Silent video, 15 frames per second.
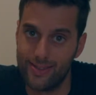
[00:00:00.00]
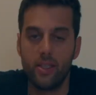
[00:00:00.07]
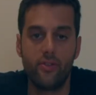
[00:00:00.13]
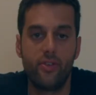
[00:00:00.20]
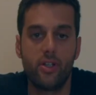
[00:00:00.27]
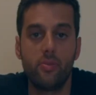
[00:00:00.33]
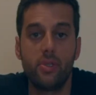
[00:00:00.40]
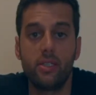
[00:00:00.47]

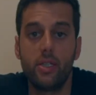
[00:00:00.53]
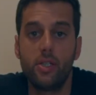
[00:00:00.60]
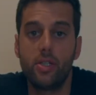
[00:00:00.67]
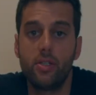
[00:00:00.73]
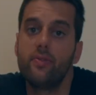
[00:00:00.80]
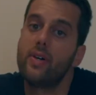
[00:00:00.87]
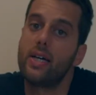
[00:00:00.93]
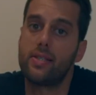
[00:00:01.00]

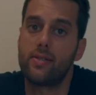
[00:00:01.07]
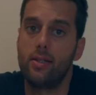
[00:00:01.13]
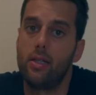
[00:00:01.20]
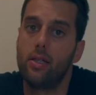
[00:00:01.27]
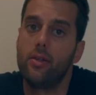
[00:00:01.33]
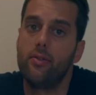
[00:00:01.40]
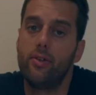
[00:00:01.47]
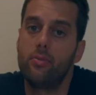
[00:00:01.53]
Fermentation vessel.
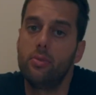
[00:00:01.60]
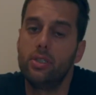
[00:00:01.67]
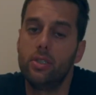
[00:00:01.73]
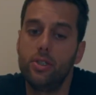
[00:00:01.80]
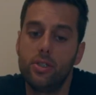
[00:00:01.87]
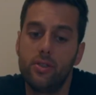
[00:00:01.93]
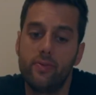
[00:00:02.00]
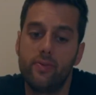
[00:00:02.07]
The
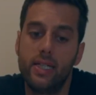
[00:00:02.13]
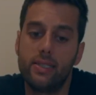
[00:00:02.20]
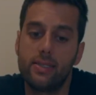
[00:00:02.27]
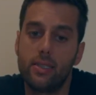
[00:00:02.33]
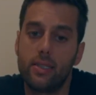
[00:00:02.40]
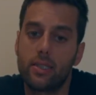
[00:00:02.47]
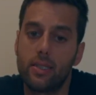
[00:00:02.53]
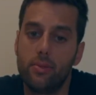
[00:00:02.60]
fermentation
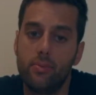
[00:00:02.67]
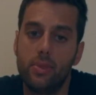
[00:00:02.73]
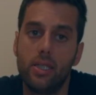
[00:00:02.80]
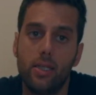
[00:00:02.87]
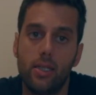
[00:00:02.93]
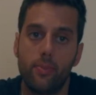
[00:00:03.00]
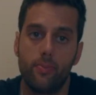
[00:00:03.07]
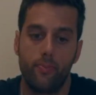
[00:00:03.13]
vessel can
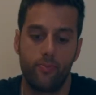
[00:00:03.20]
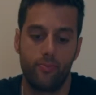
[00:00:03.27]
be